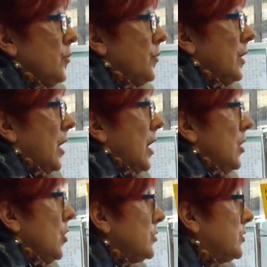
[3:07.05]
of like
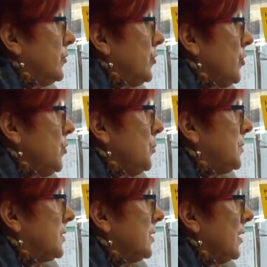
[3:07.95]
lots of
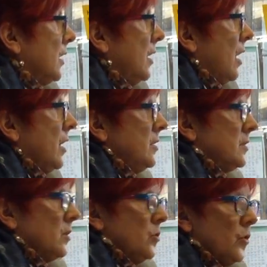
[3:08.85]
groups,
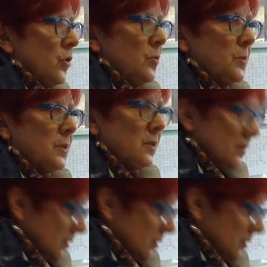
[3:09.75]
lines and groups.